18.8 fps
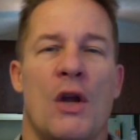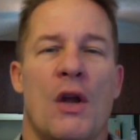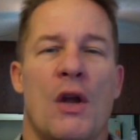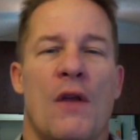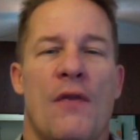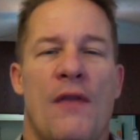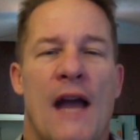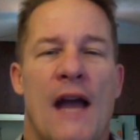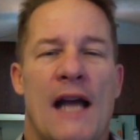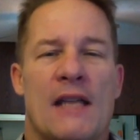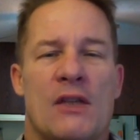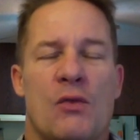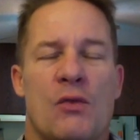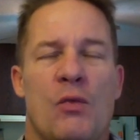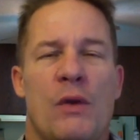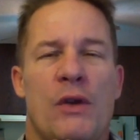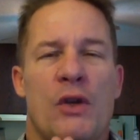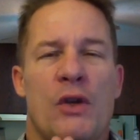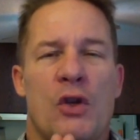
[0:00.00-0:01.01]
That's
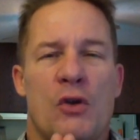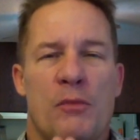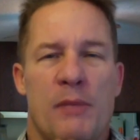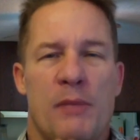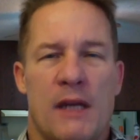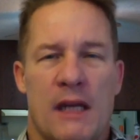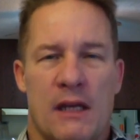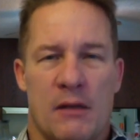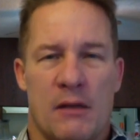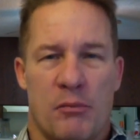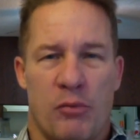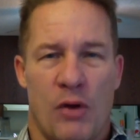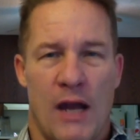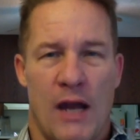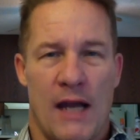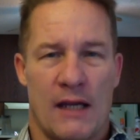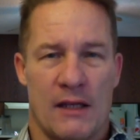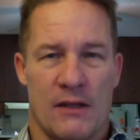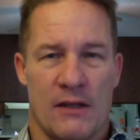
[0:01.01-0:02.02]
when you begin to
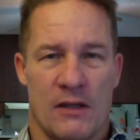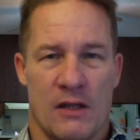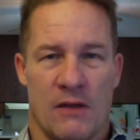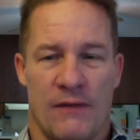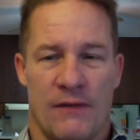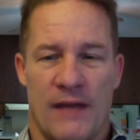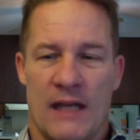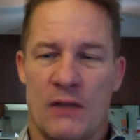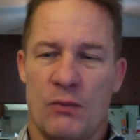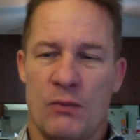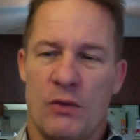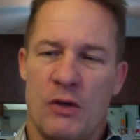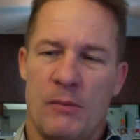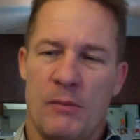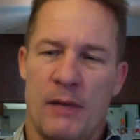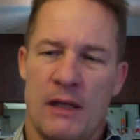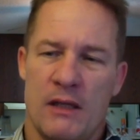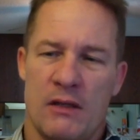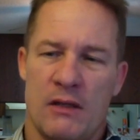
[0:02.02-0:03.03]
practice stuff. That's when you
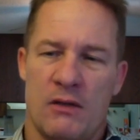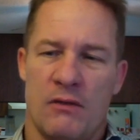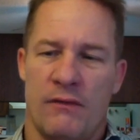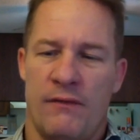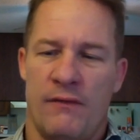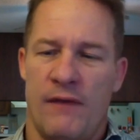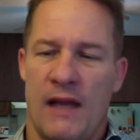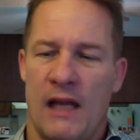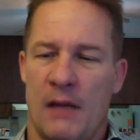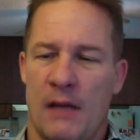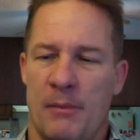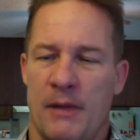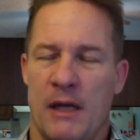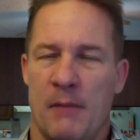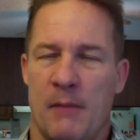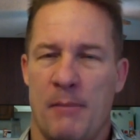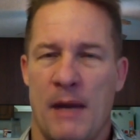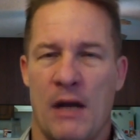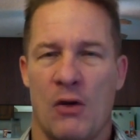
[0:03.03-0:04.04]
begin to develop and
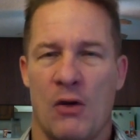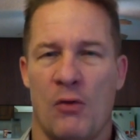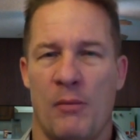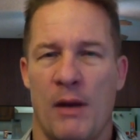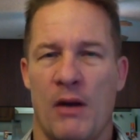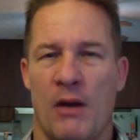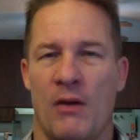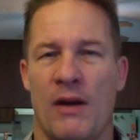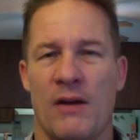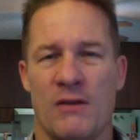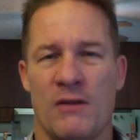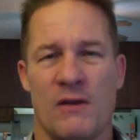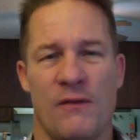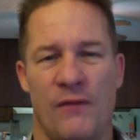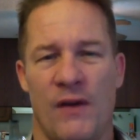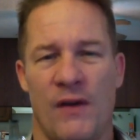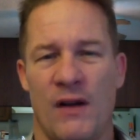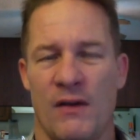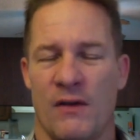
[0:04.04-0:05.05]
get better and better. Now, here's the
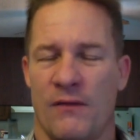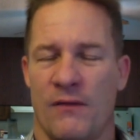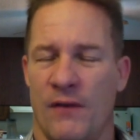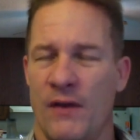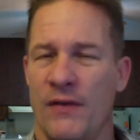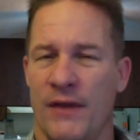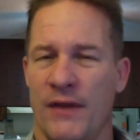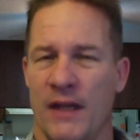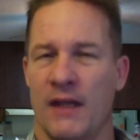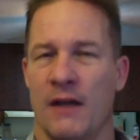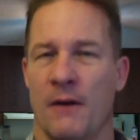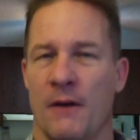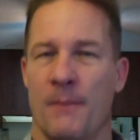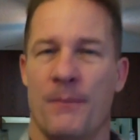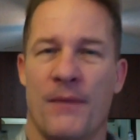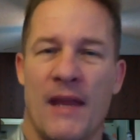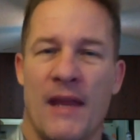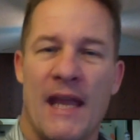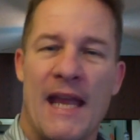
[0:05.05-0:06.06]
fun thing, though.
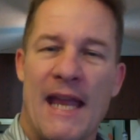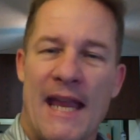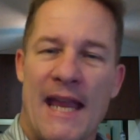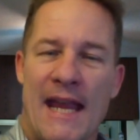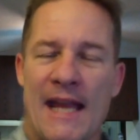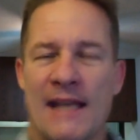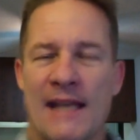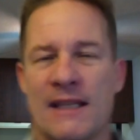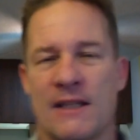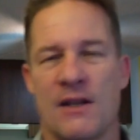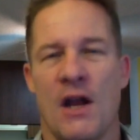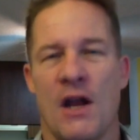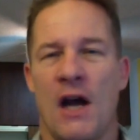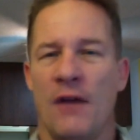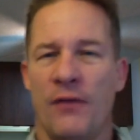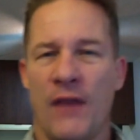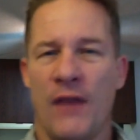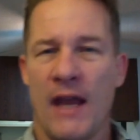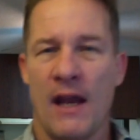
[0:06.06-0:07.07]
It's
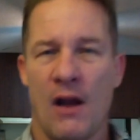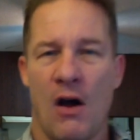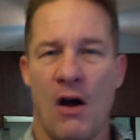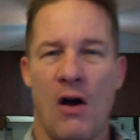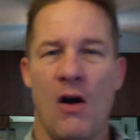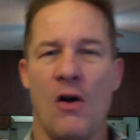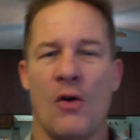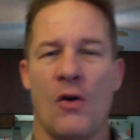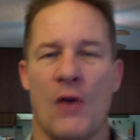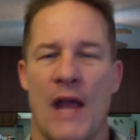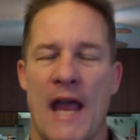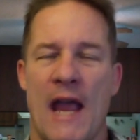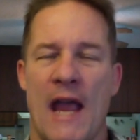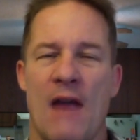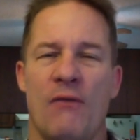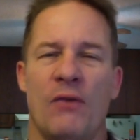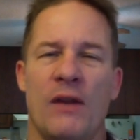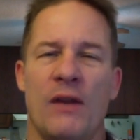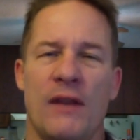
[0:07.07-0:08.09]
not that hard.
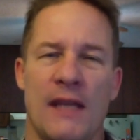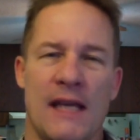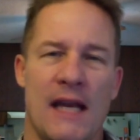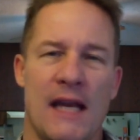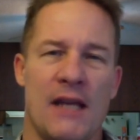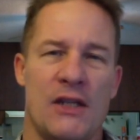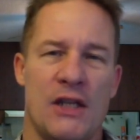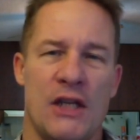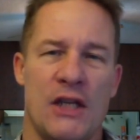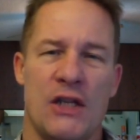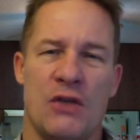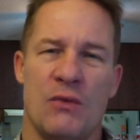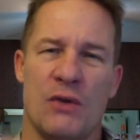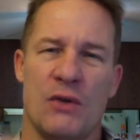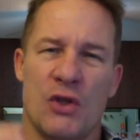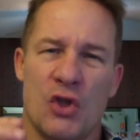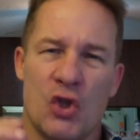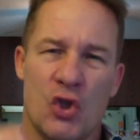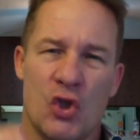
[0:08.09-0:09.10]
Everything I teach you
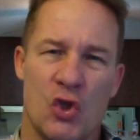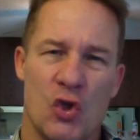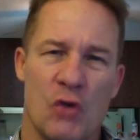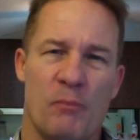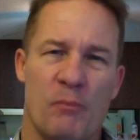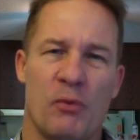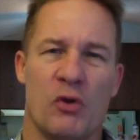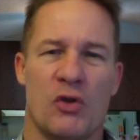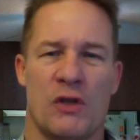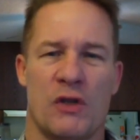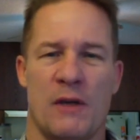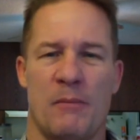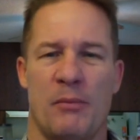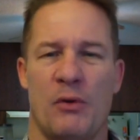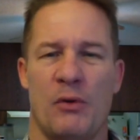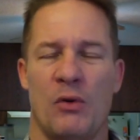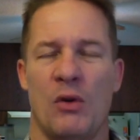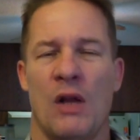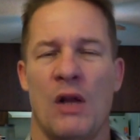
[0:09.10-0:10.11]
is super
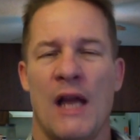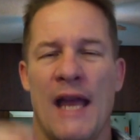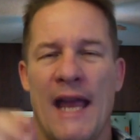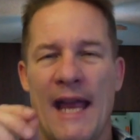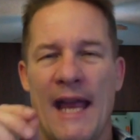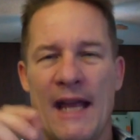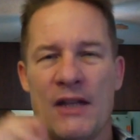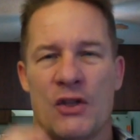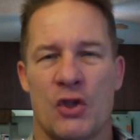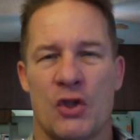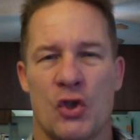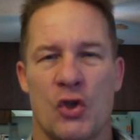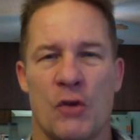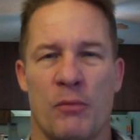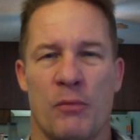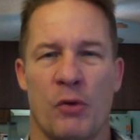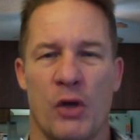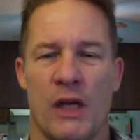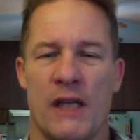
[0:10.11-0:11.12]
simple and
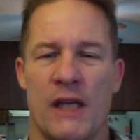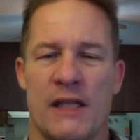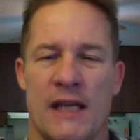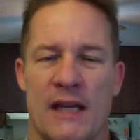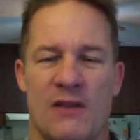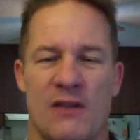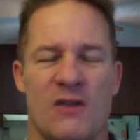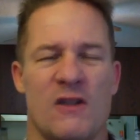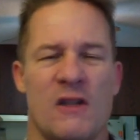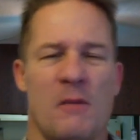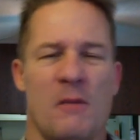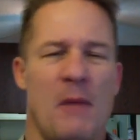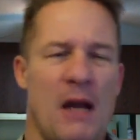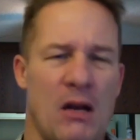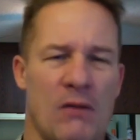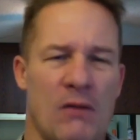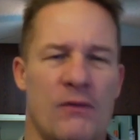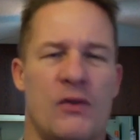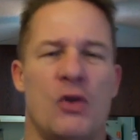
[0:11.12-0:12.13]
super easy. It's just a
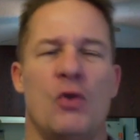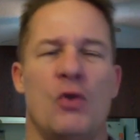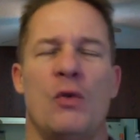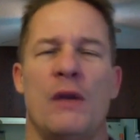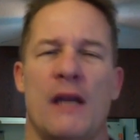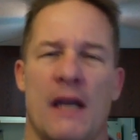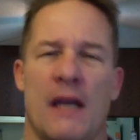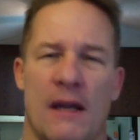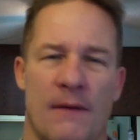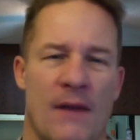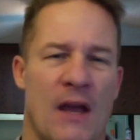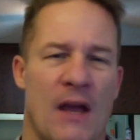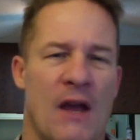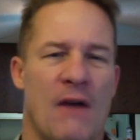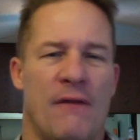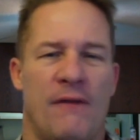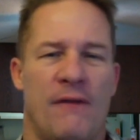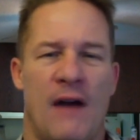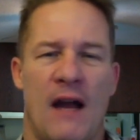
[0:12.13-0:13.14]
matter of doing it
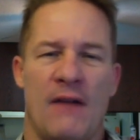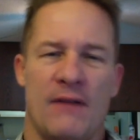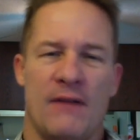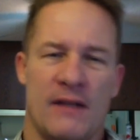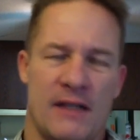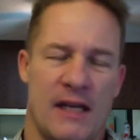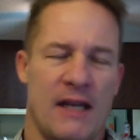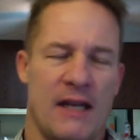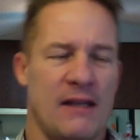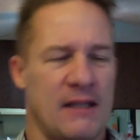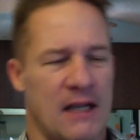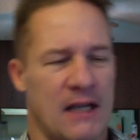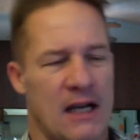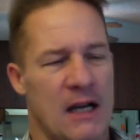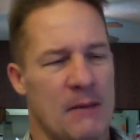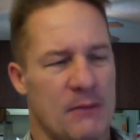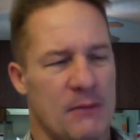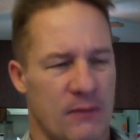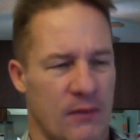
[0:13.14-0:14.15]
5 to 10
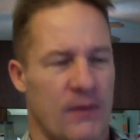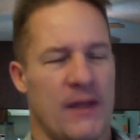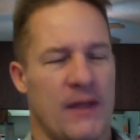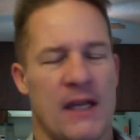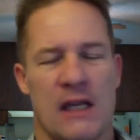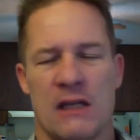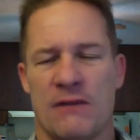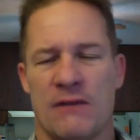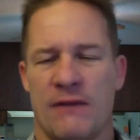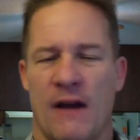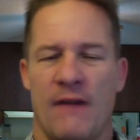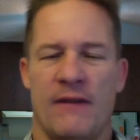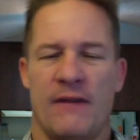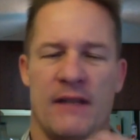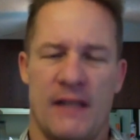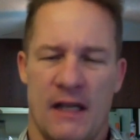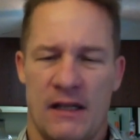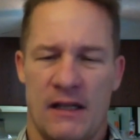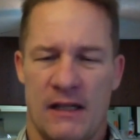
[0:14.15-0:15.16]
times for this, 5 to
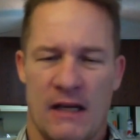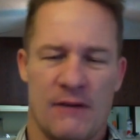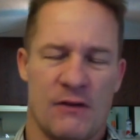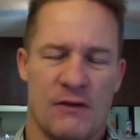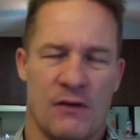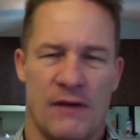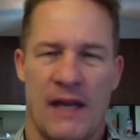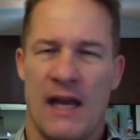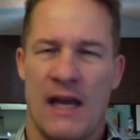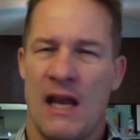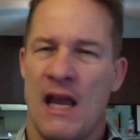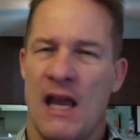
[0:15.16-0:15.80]
10 times for that.